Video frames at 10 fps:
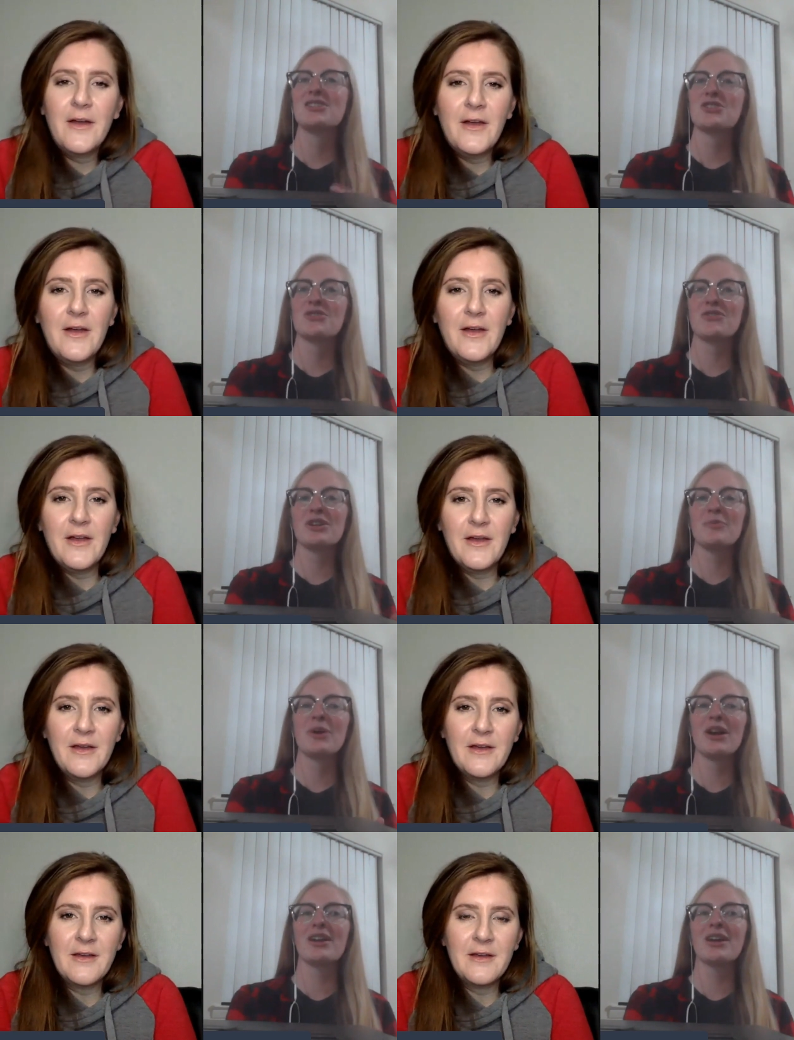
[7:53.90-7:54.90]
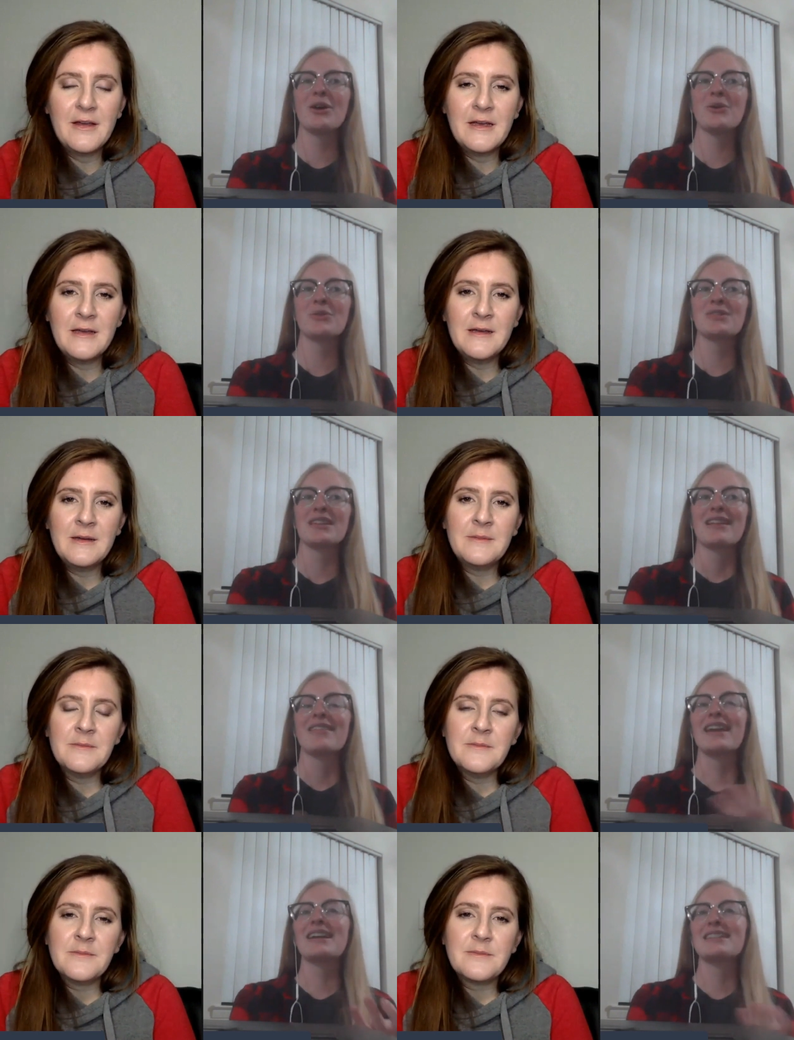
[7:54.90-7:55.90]
Speaker 1: introvert part goes,
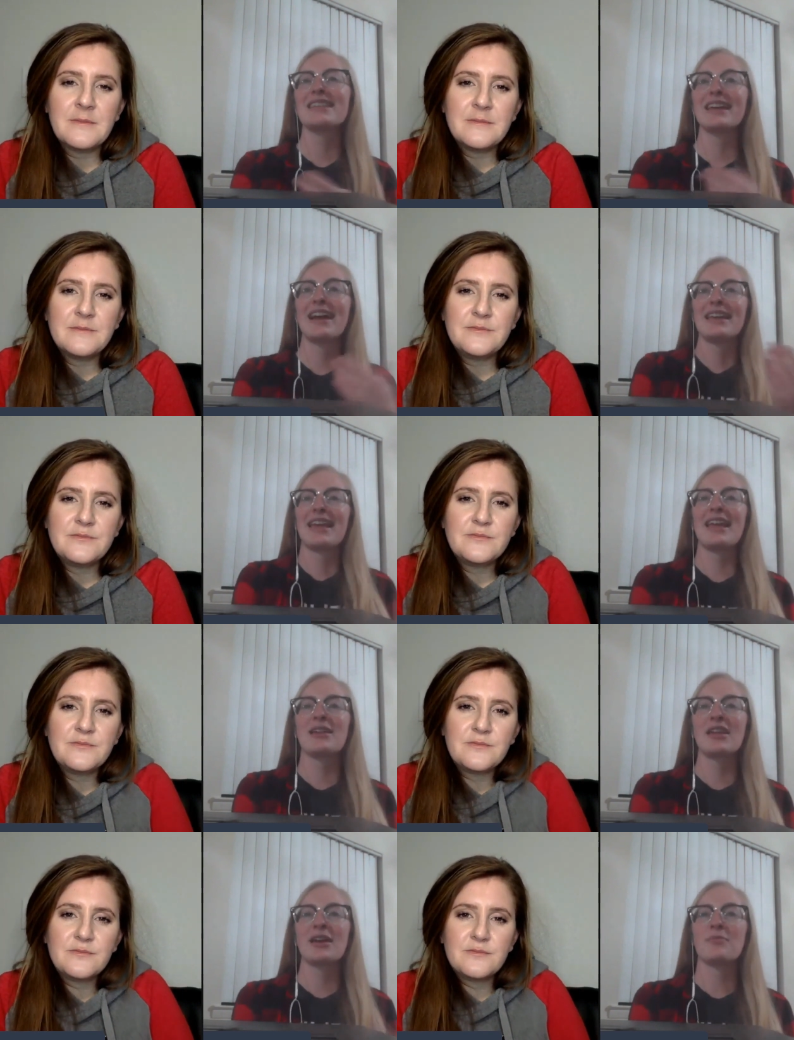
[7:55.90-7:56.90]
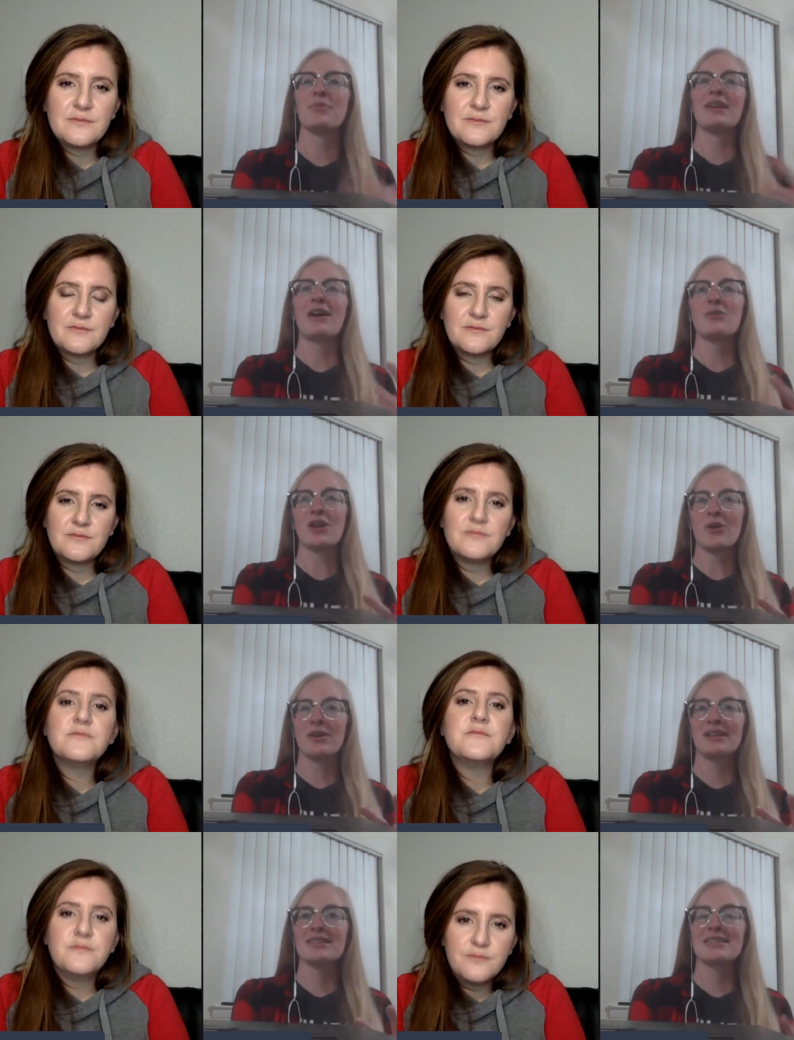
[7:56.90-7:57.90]
like I said, like I can like be
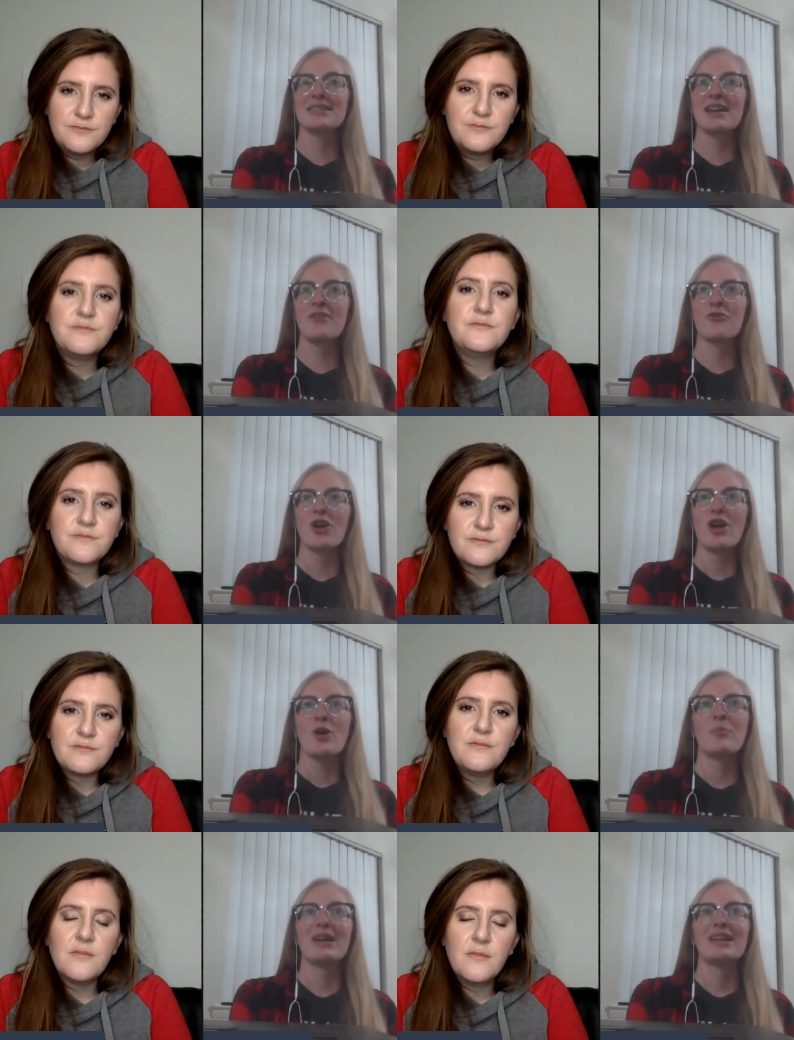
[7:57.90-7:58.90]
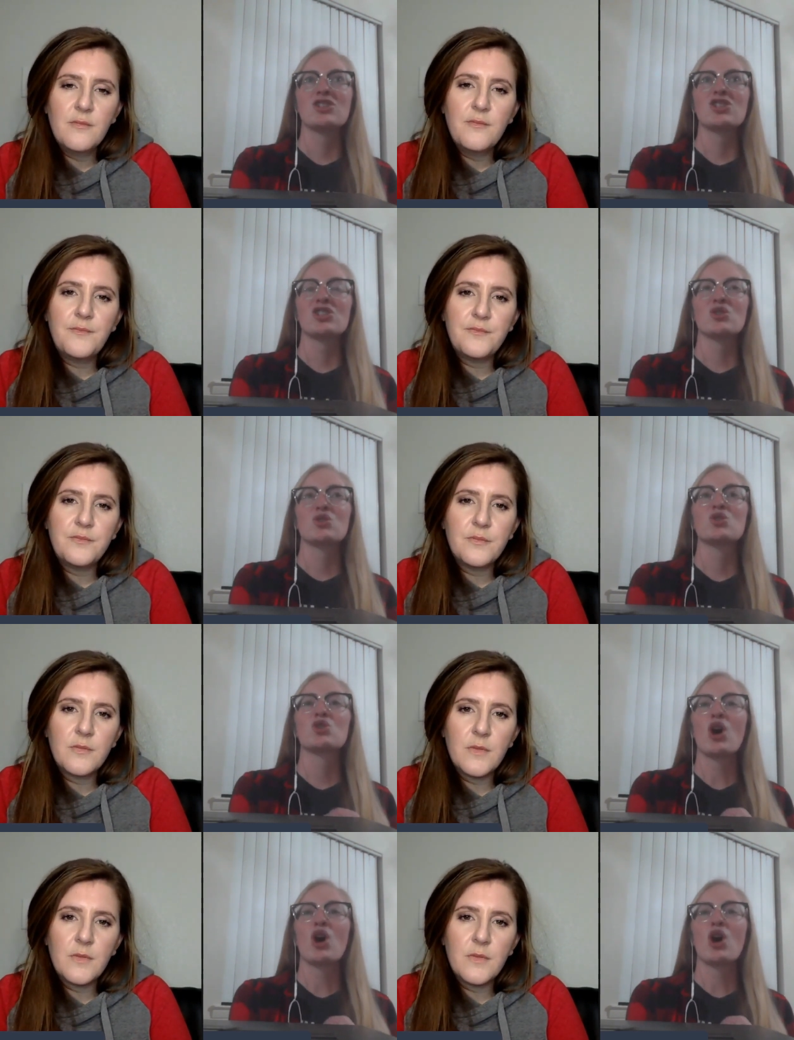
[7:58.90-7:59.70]
outgoing and stuff, but it's just